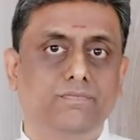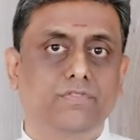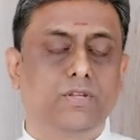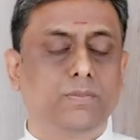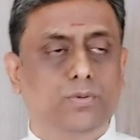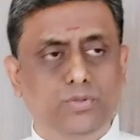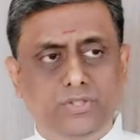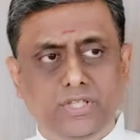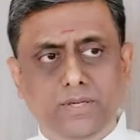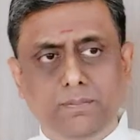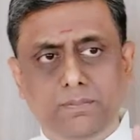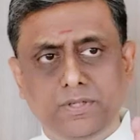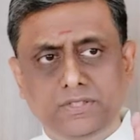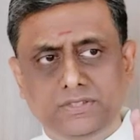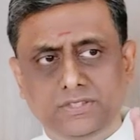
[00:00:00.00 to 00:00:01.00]
Supposing a
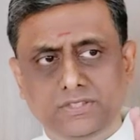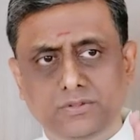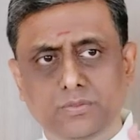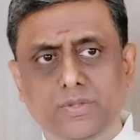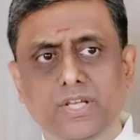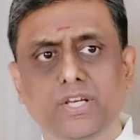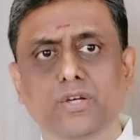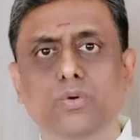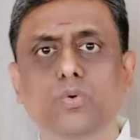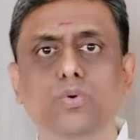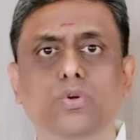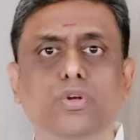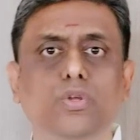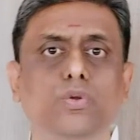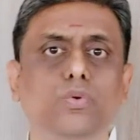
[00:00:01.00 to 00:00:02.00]
person is very
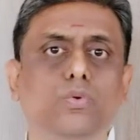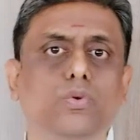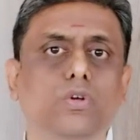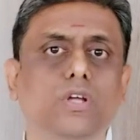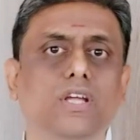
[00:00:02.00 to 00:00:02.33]
rude to you,